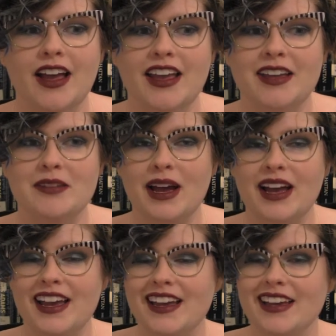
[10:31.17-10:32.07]
In
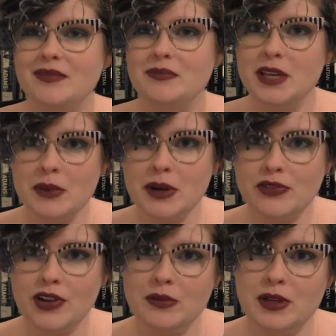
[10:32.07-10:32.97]
my Be a Better
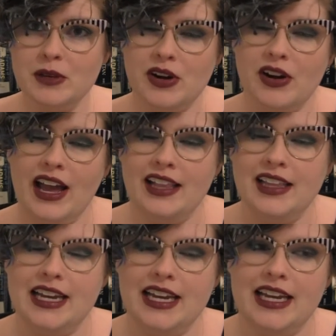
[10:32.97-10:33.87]
Friend, Be a Better
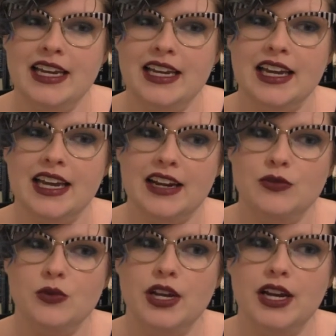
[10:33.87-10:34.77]
Ally kind
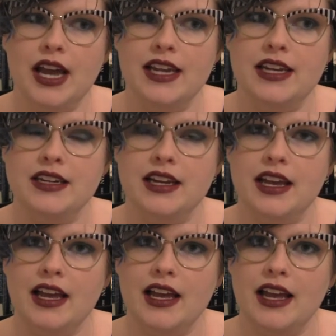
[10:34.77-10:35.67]
of one,
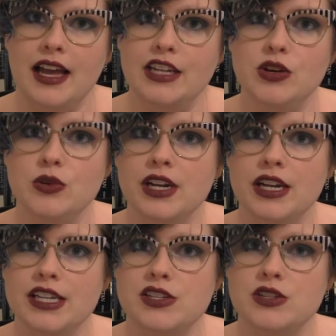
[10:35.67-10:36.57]
I know that I
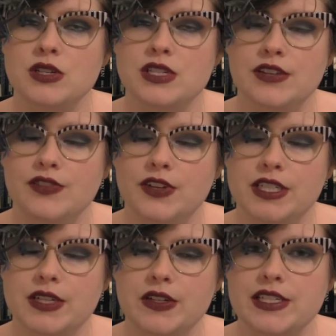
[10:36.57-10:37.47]
need to do this. I fell
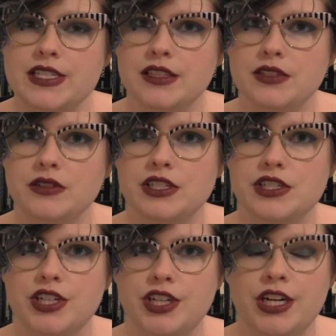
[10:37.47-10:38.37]
down on this a little
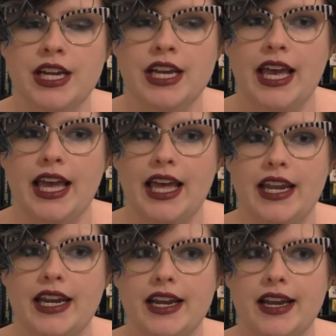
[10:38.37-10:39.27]
this year,
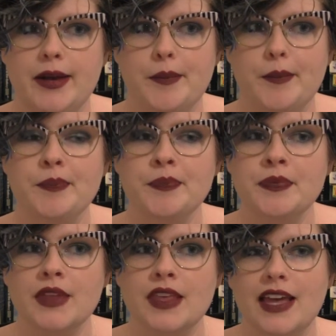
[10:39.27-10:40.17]
and
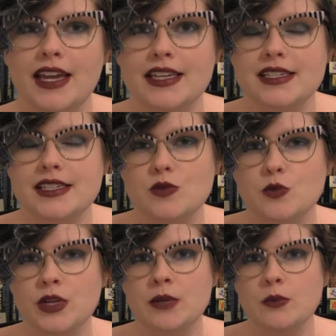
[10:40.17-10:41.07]
that
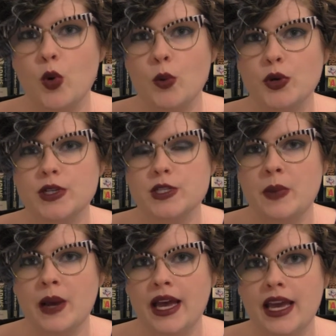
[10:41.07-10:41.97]
is reading more books
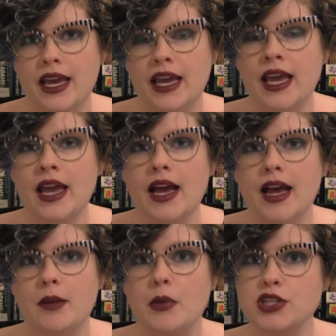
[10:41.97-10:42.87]
by
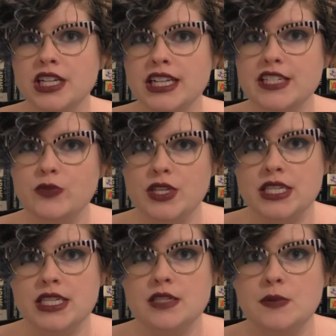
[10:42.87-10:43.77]
marginalized
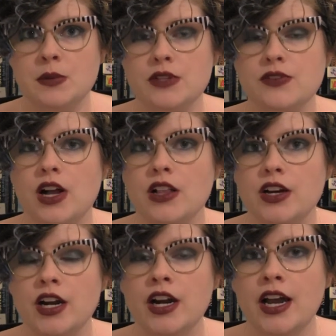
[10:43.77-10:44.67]
voices, people of
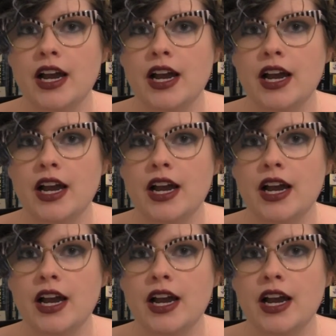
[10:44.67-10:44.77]
color,